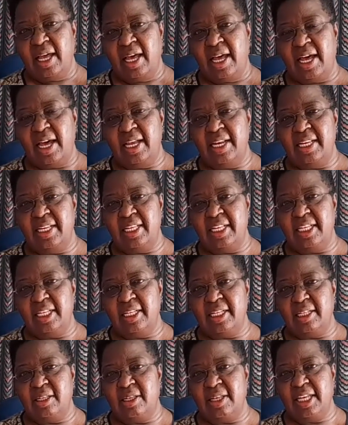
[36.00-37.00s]
and
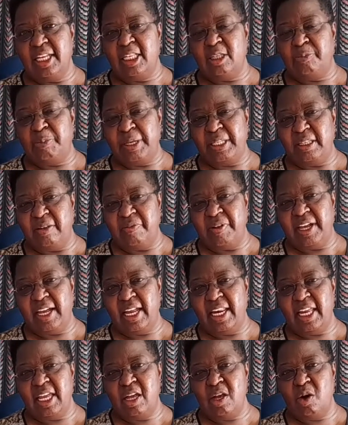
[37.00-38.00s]
it's
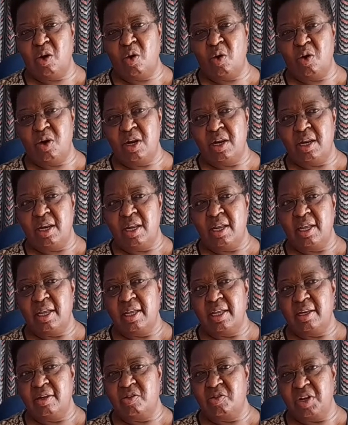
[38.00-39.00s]
specifically on
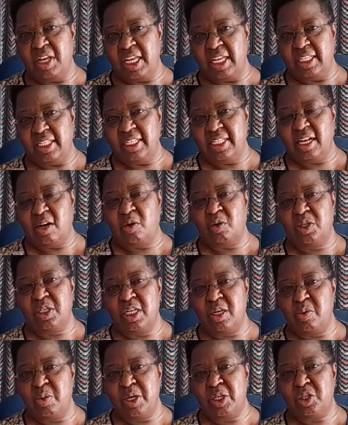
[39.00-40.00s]
drinks. It's a
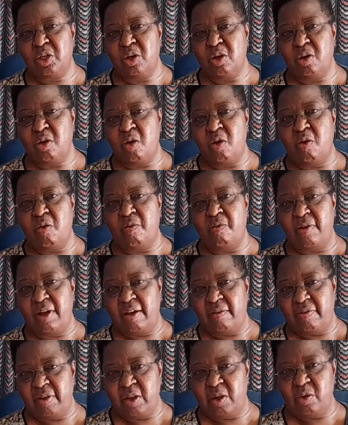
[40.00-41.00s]
continuation of a
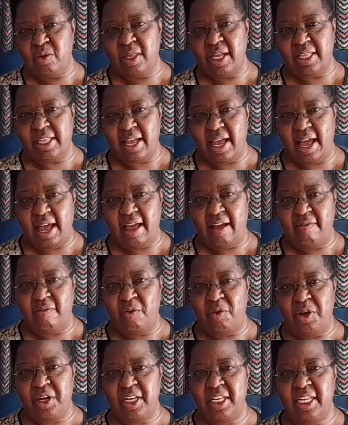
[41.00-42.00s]
video that I have
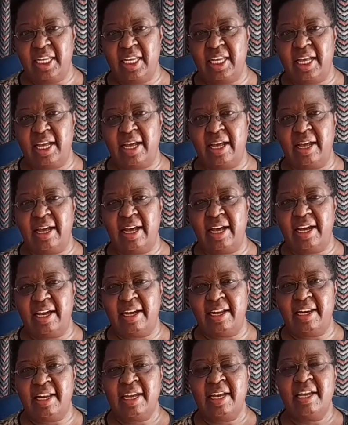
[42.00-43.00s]
already
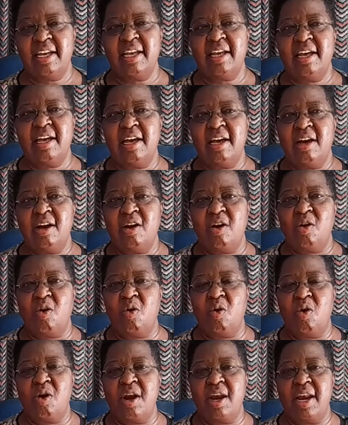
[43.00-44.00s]
had
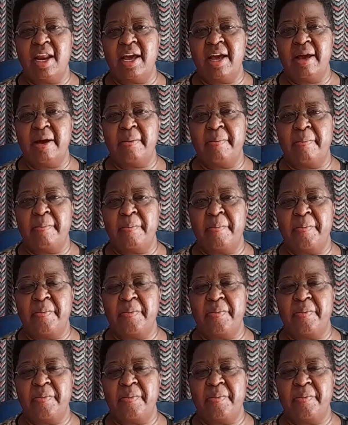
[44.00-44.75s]
on